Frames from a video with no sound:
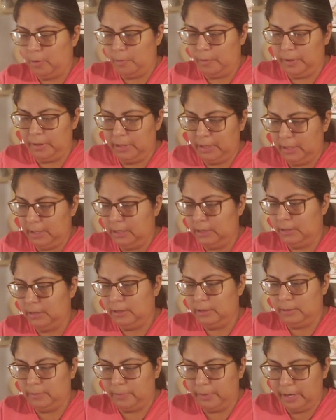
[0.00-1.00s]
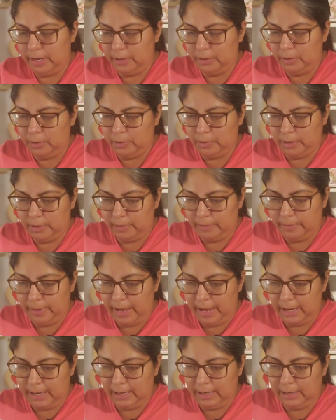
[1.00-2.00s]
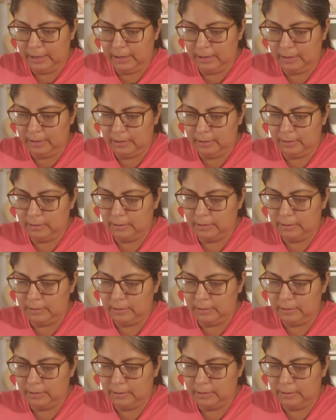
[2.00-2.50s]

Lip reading: open this. It's a brand new packet.